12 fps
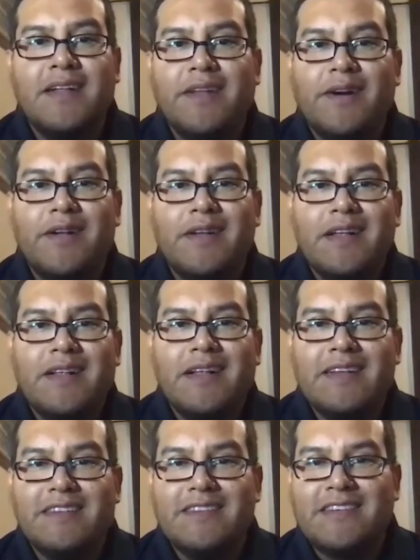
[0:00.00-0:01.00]
they're
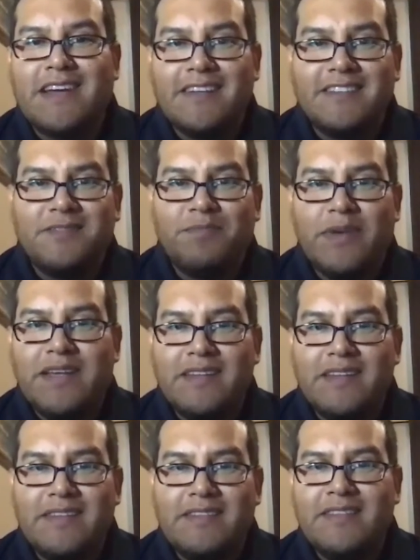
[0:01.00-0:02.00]
it just kind of
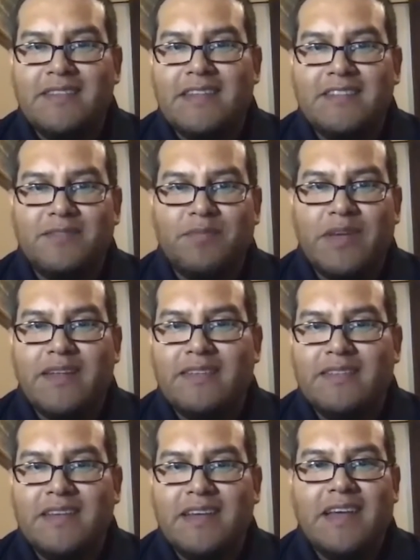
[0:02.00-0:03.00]
spins and
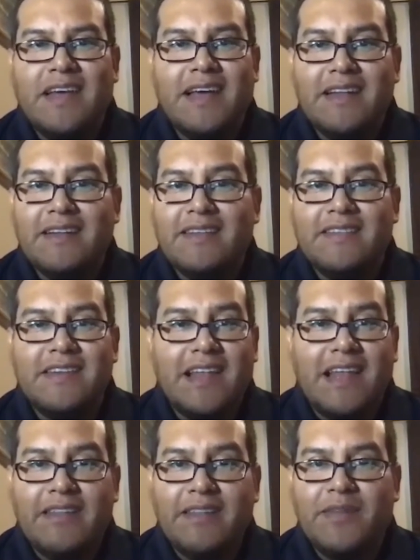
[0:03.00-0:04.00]
spins, and it doesn't
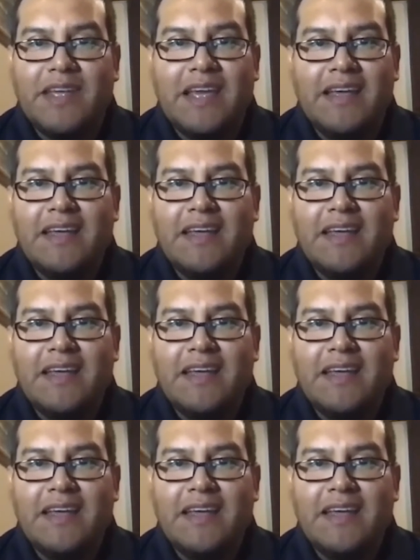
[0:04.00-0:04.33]
allow them to get